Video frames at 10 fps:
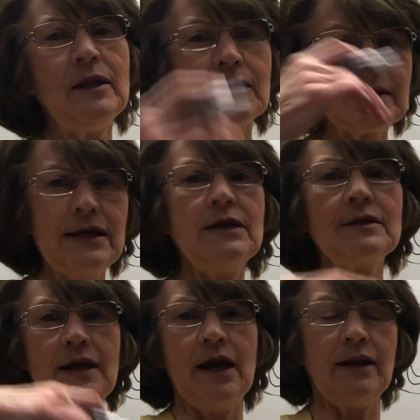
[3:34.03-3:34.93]
It
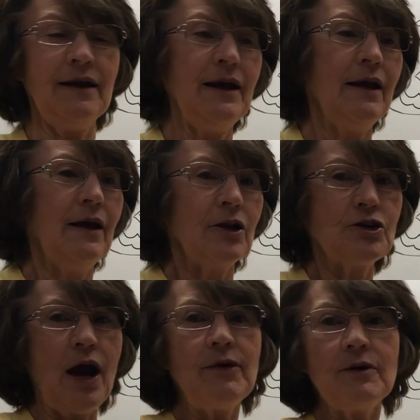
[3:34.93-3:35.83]
sinks in.
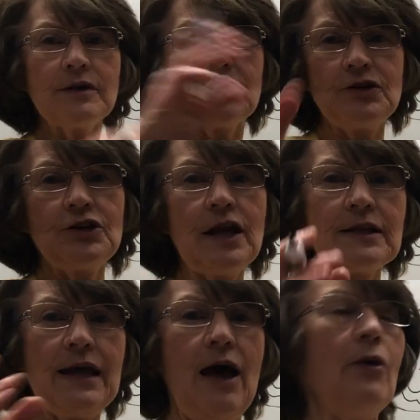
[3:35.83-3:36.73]
Gyrus, it
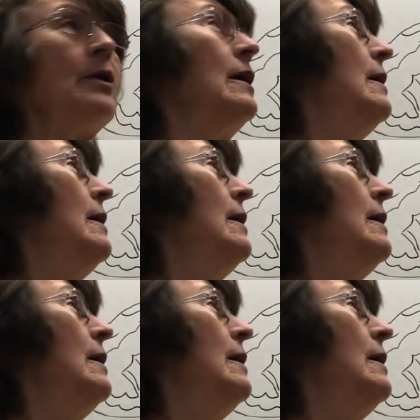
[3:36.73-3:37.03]
juts out.